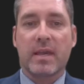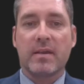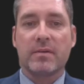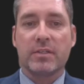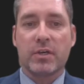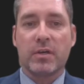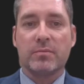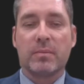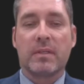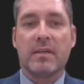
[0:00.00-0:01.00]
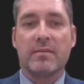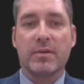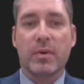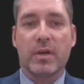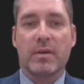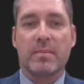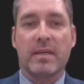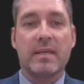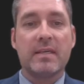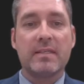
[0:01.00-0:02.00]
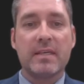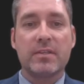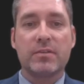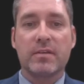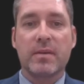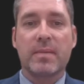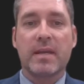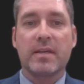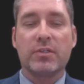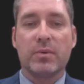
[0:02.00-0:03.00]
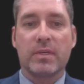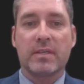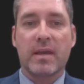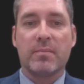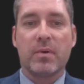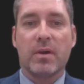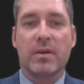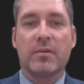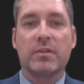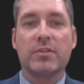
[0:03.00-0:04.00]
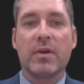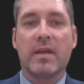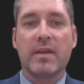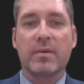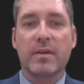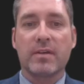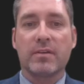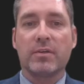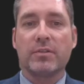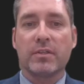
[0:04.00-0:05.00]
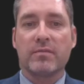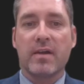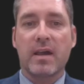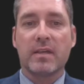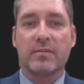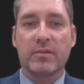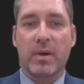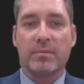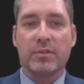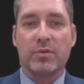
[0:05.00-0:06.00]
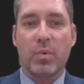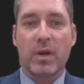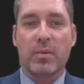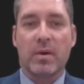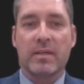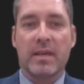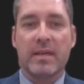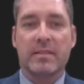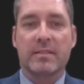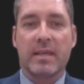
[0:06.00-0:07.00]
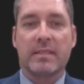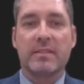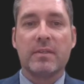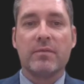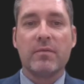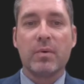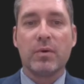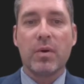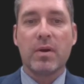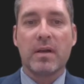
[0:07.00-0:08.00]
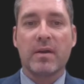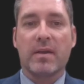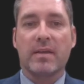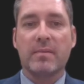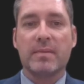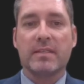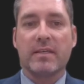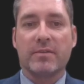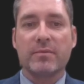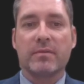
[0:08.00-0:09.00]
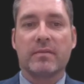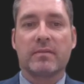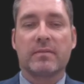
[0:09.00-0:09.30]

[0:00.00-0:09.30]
If the judge believes you are in immediate danger, they may issue a temporary restraining order, usually valid for up to 21 days and until a full court hearing can be scheduled.